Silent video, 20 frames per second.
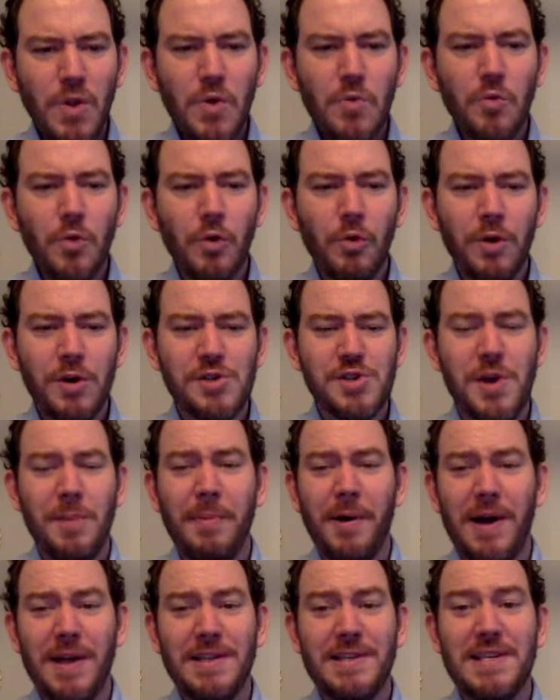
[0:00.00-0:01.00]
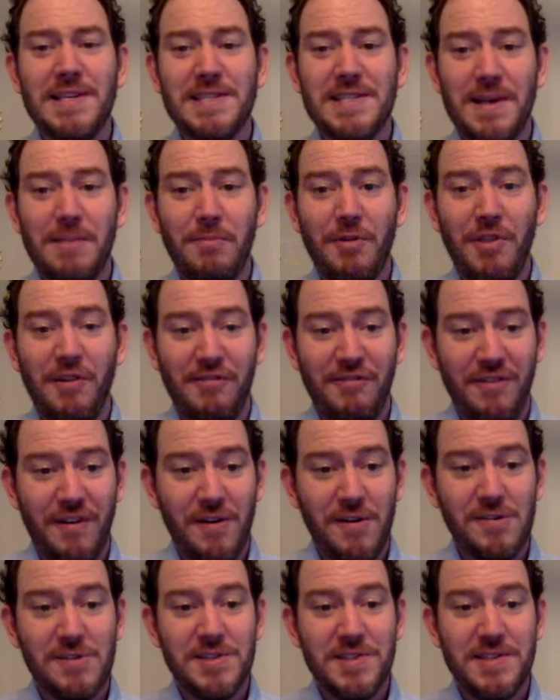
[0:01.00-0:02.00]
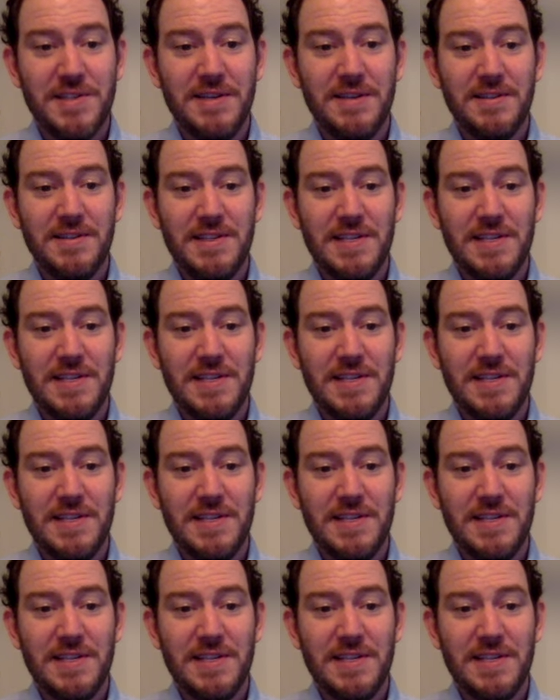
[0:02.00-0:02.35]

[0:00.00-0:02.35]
We'll worship on December the 1st,